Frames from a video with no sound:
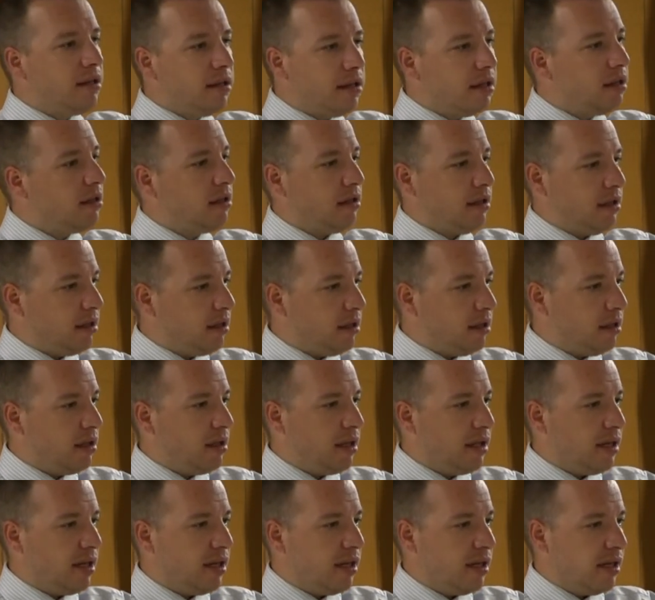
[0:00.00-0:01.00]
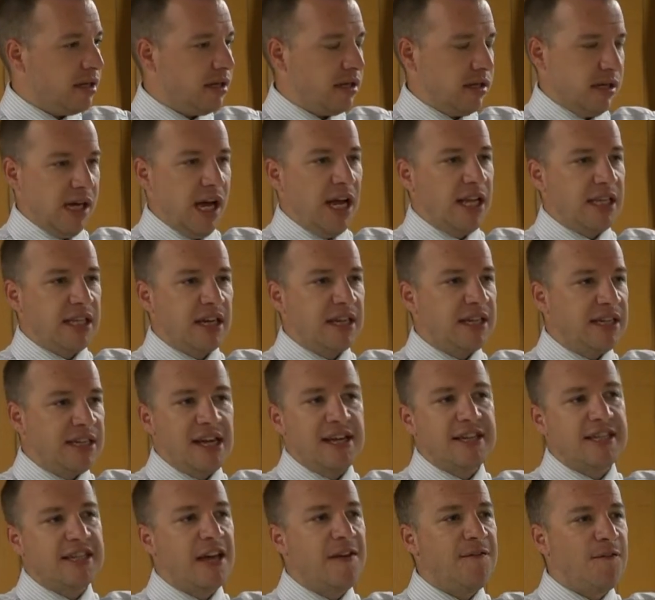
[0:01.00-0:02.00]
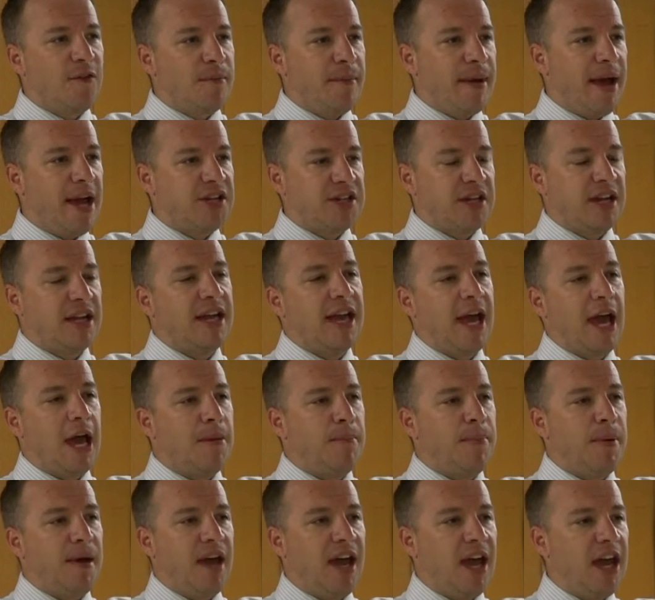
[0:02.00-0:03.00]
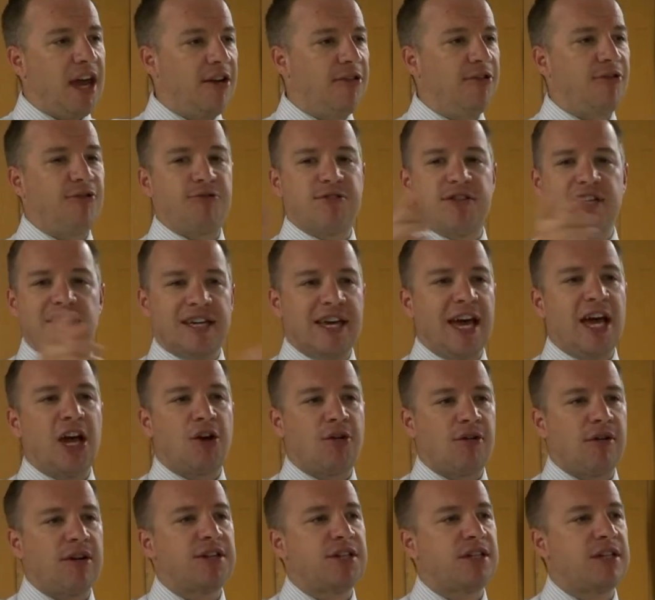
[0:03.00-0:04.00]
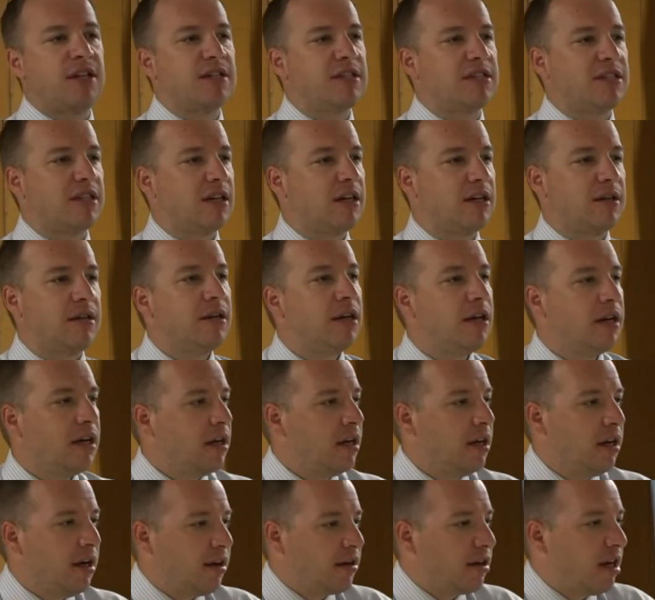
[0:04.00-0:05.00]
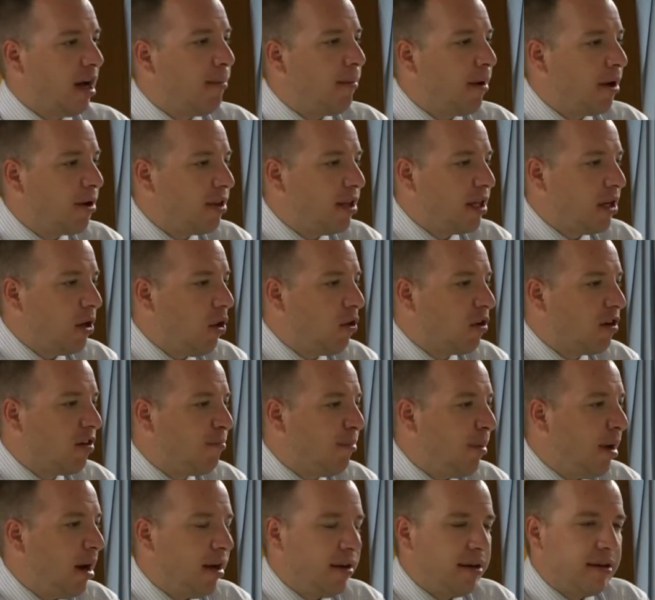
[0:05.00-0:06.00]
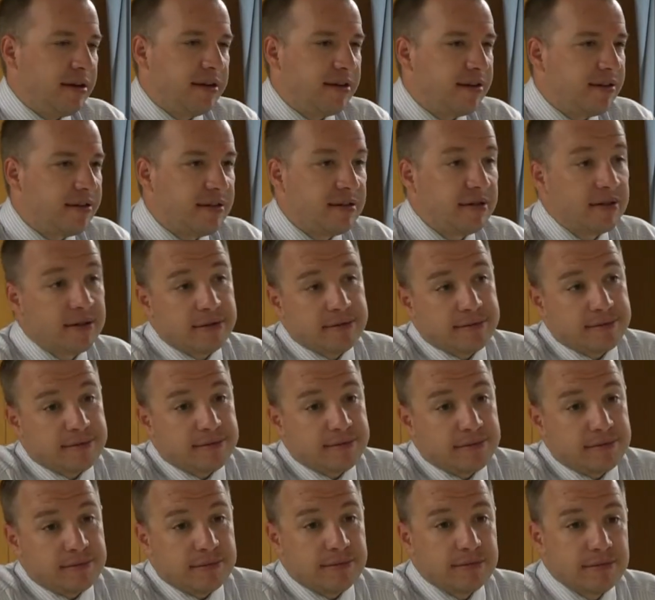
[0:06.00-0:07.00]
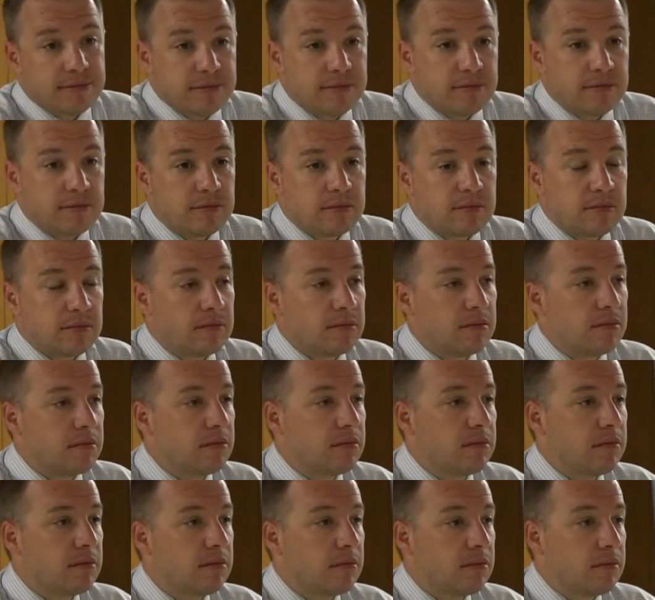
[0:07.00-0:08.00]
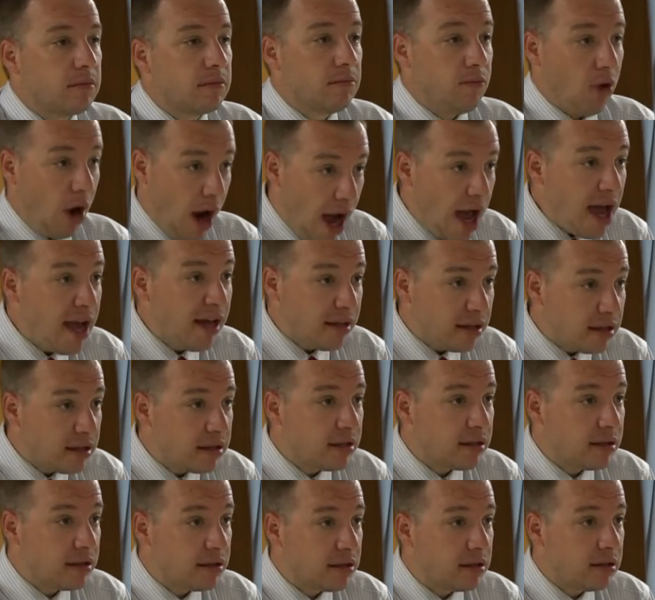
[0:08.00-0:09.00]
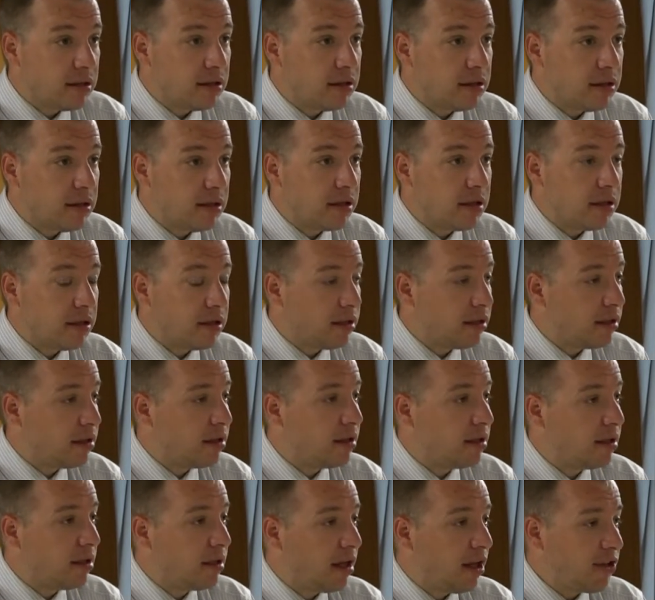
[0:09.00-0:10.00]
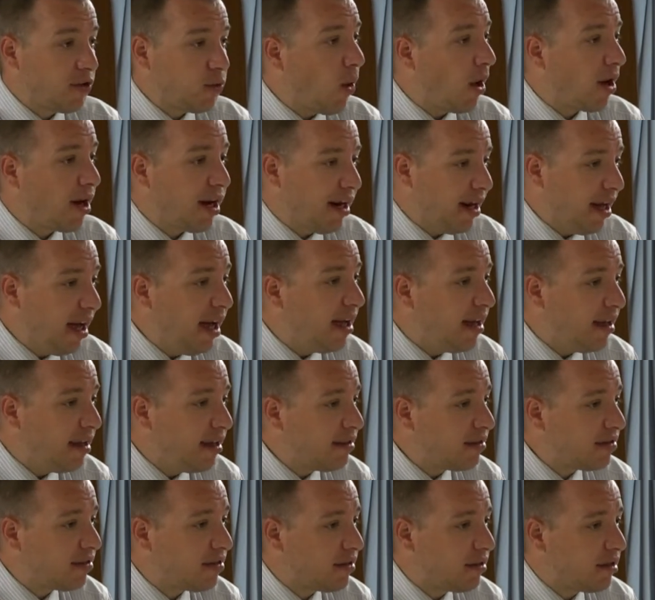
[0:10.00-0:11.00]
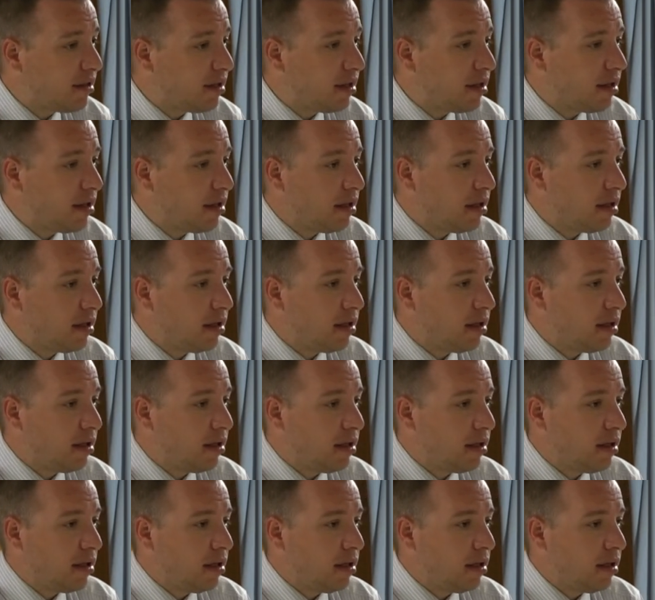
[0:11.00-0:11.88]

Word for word: Yeah, It's a disinformation campaign to get Christians to come under the yoke of bondage. Mm-hmm. Yeah. Right? Yeah. yeah. yeah. That's what it is. Yeah. Mm-hmm.